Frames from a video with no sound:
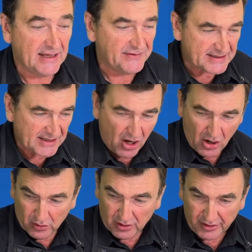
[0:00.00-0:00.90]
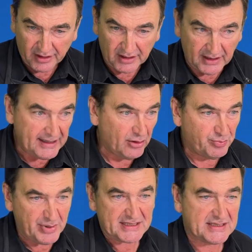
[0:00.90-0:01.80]
There's a whole lot of little
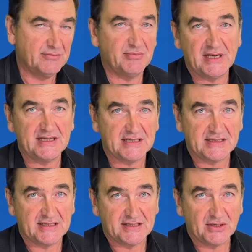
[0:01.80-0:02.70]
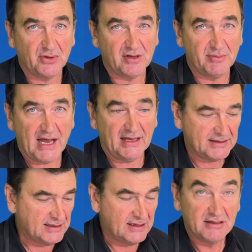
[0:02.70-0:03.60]
bits and pieces to talk about,
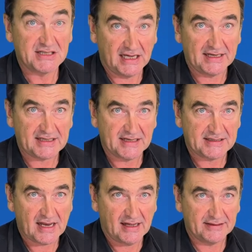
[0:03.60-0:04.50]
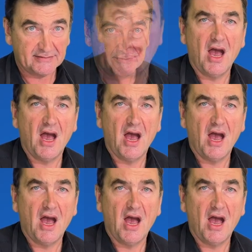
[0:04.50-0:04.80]
so let's get started.